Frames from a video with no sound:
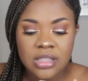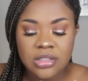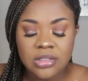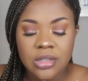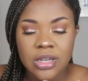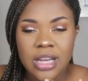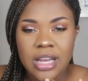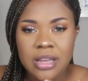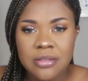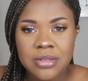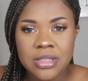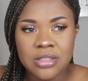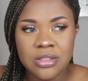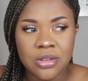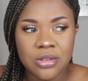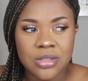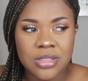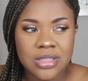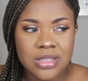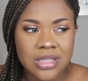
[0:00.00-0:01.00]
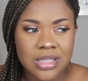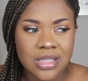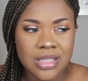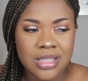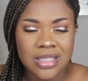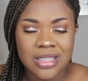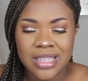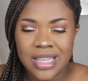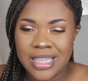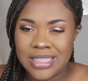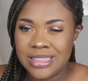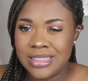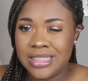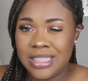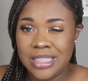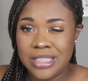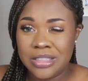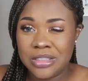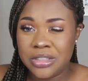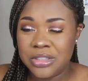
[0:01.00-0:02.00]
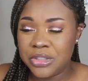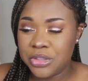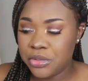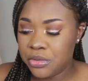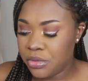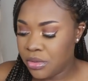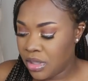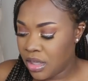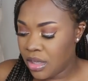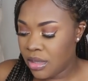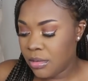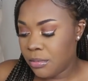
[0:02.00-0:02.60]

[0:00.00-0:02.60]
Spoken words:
So I haven't noticed it in the last day or two,